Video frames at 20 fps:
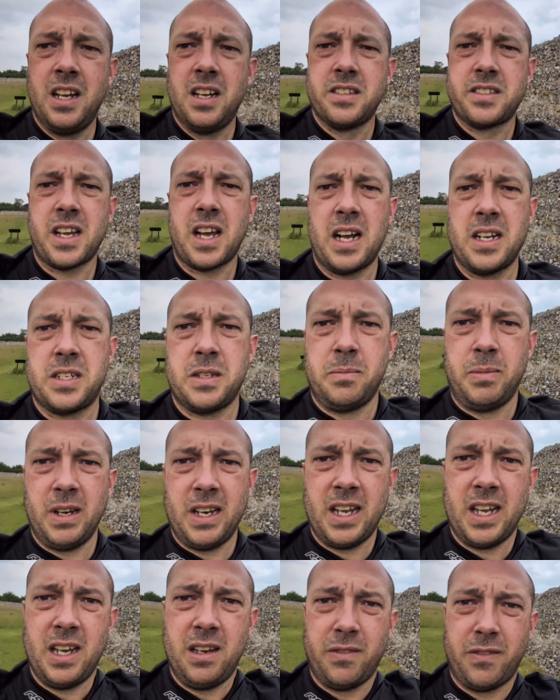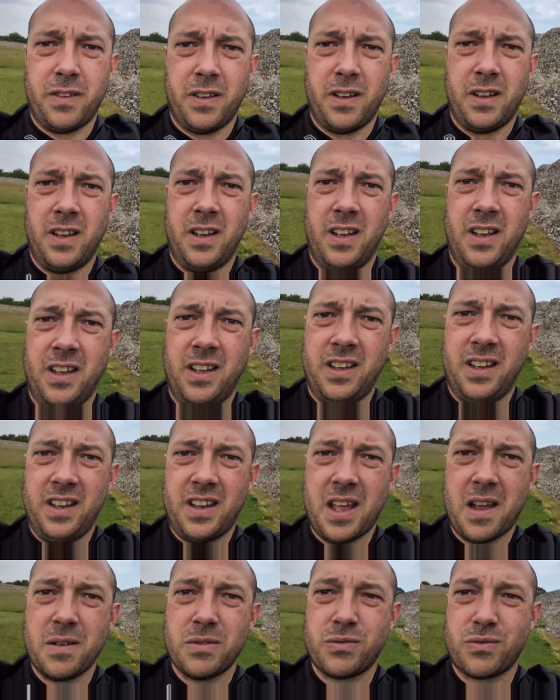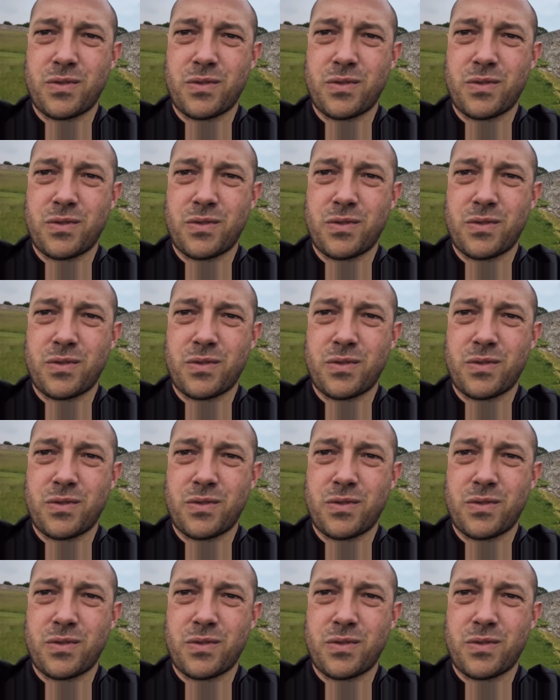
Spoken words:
It's hard to believe that there was